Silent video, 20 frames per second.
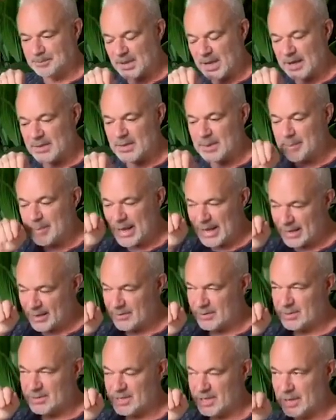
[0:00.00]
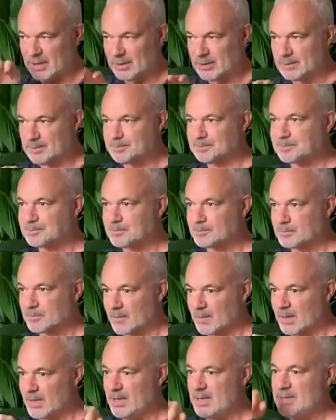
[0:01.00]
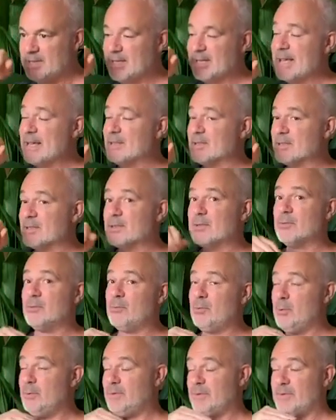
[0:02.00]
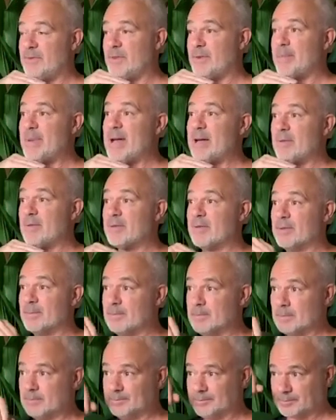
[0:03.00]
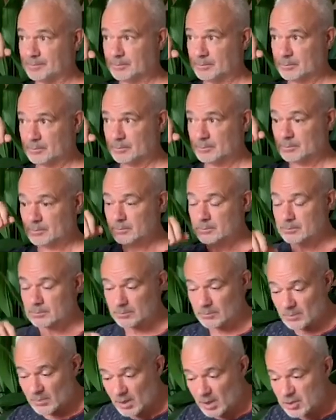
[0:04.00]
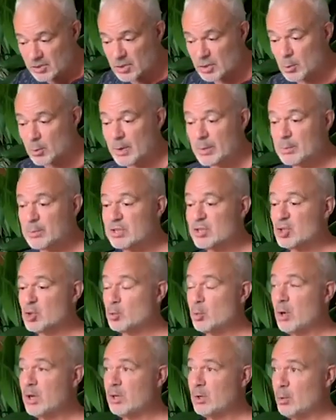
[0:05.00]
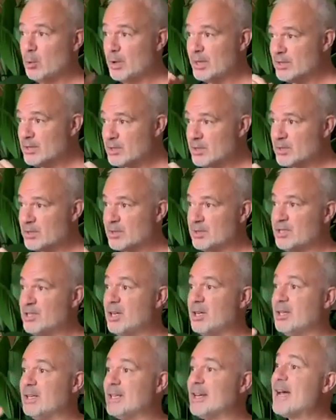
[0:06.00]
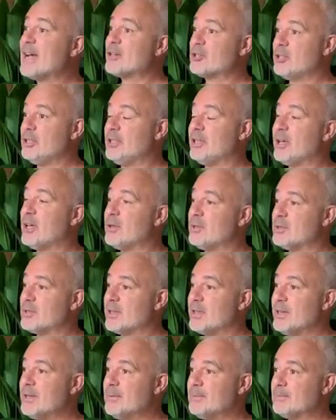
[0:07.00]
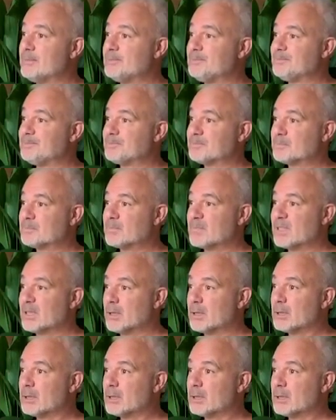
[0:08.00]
And the back of the tongue is against the roof of the mouth. So when we swallow once, the tongue naturally goes there.